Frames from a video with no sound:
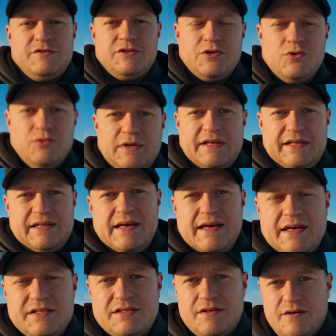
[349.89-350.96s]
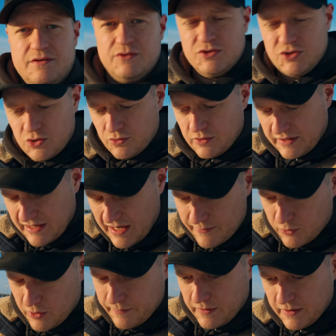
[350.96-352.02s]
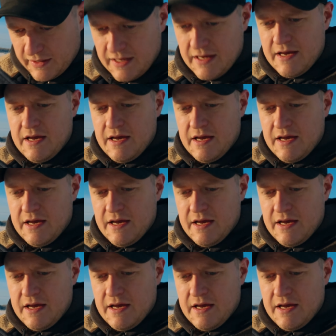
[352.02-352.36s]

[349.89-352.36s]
Sony glass on a Sony camera body,